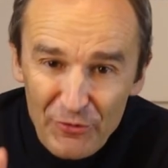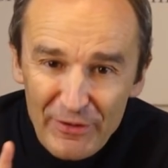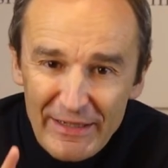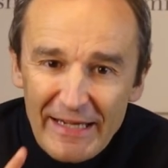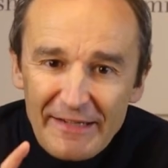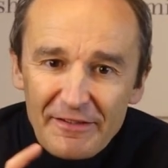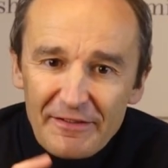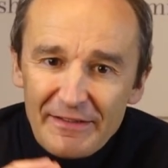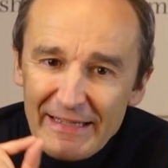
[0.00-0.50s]

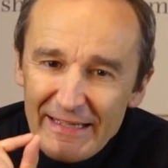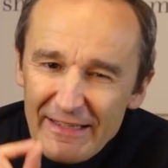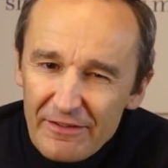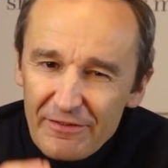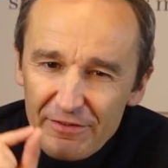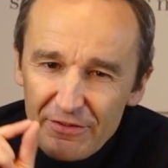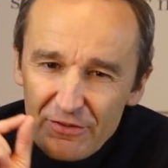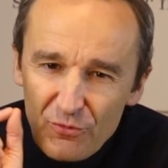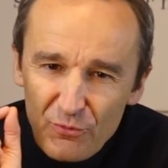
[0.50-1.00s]
create an
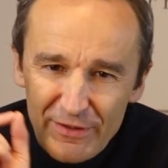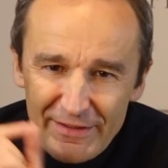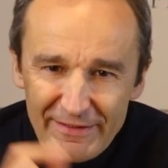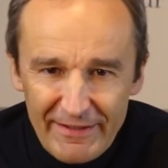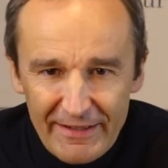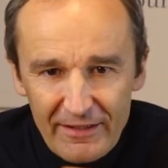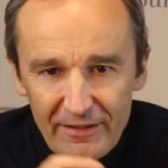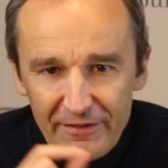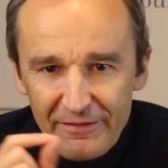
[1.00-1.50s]
instant
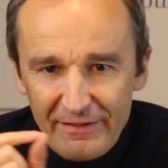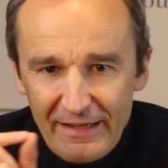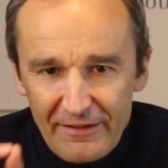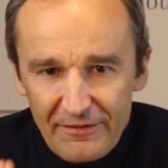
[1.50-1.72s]
ridiculous